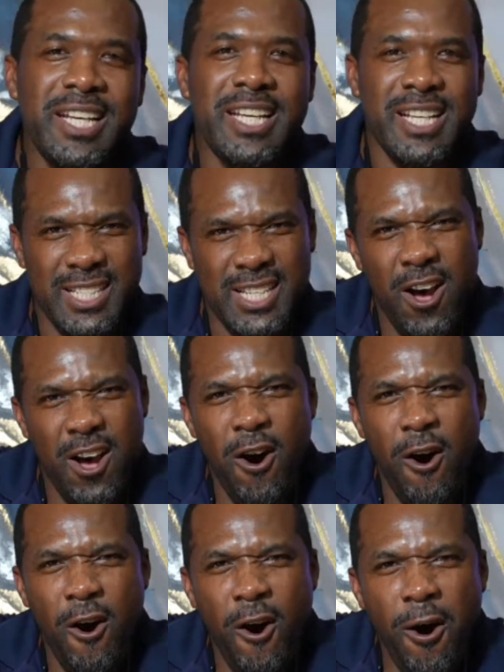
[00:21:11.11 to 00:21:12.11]
Cause I
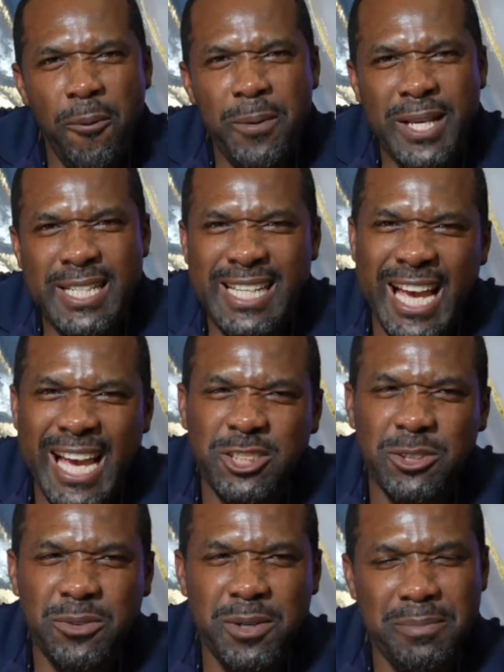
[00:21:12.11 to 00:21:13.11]
always got
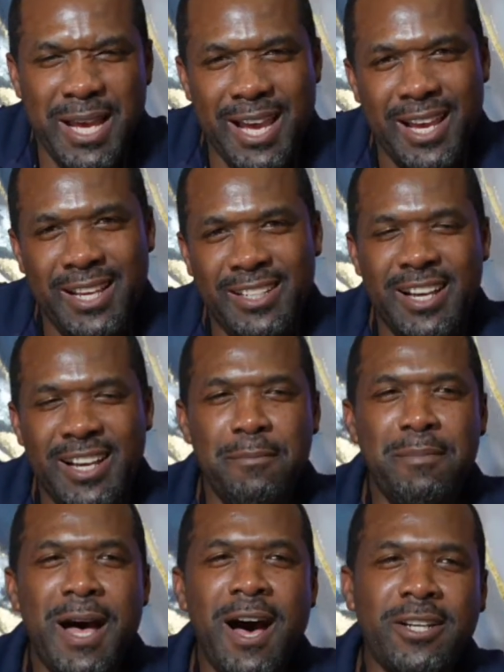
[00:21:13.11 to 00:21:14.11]
you in mind.
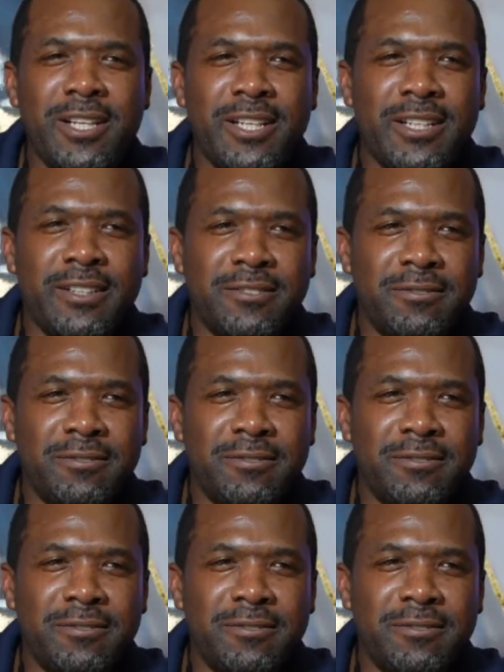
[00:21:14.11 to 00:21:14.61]
I'm out of here.